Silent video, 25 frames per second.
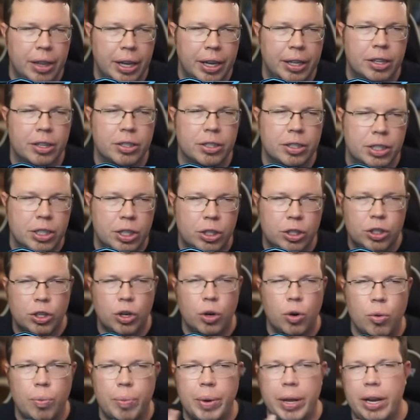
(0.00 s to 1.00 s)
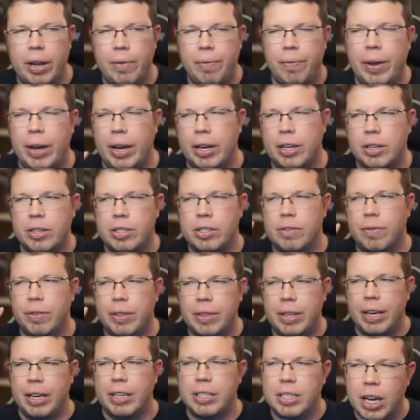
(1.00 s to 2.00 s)
Like, there's so many factors of
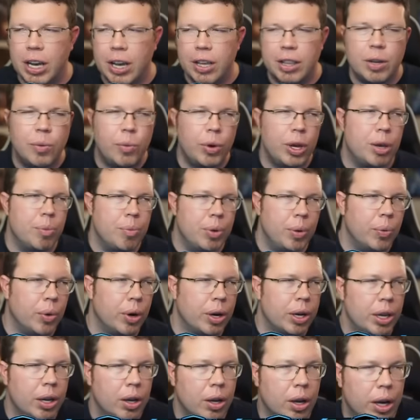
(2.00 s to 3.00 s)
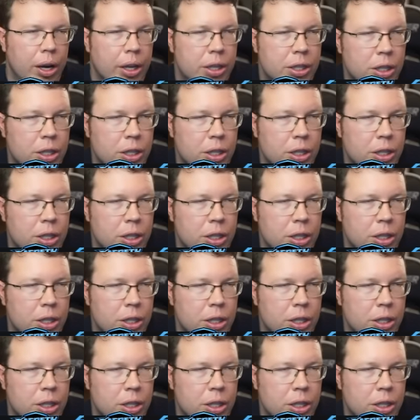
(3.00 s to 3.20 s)
things that we could be working on.